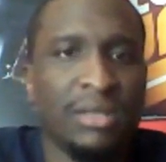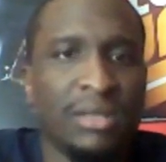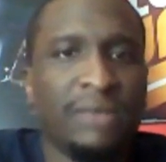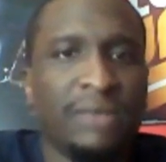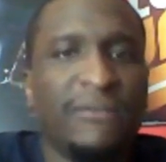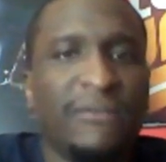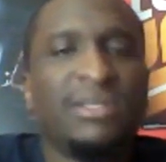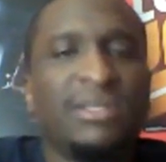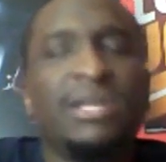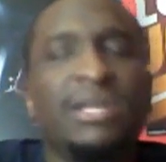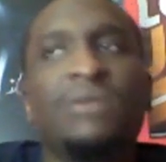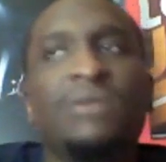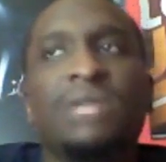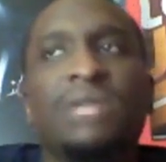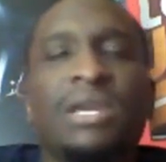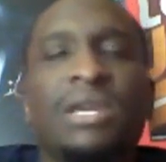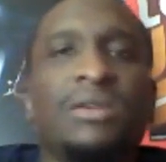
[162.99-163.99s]
The first thing I'm going
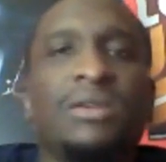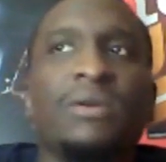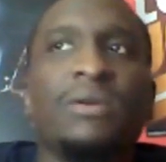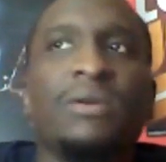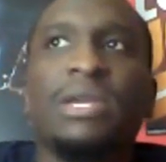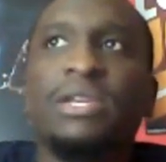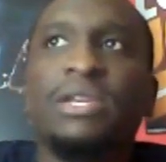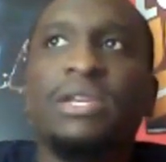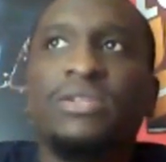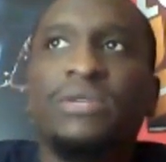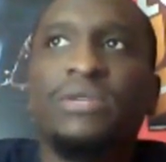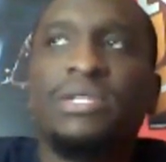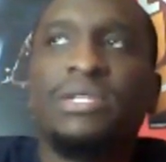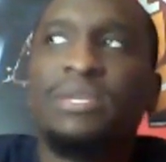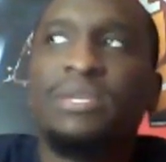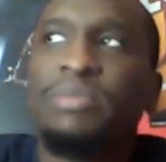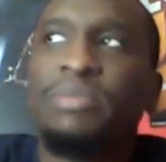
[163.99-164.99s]
to say, injuries
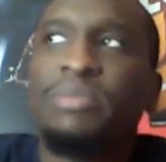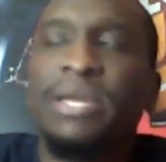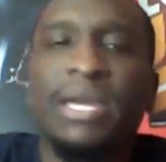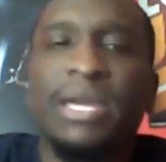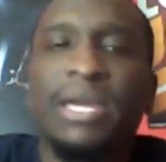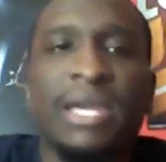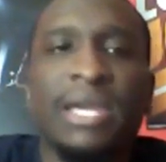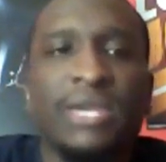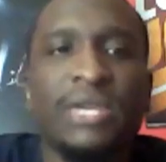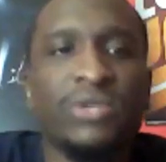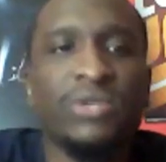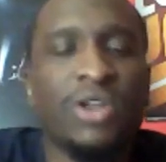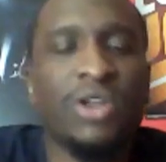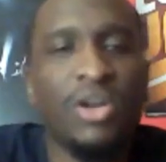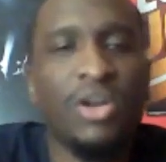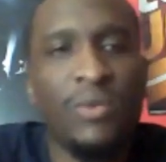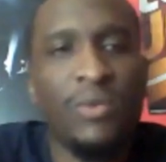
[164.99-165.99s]
is a plague. Injuries
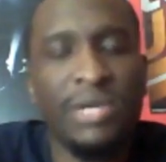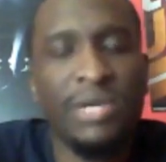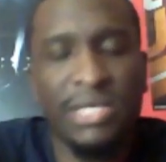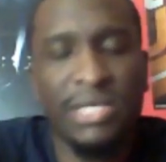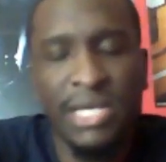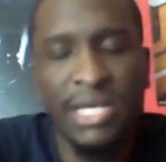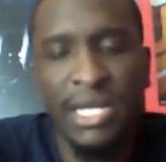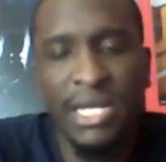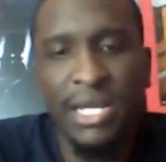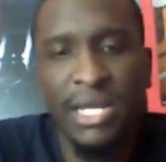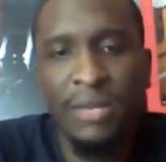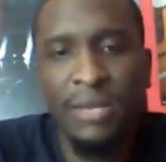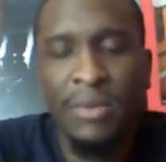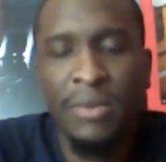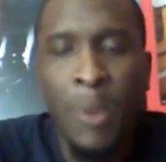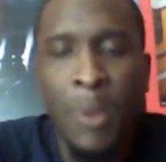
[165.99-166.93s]
caught up with the team.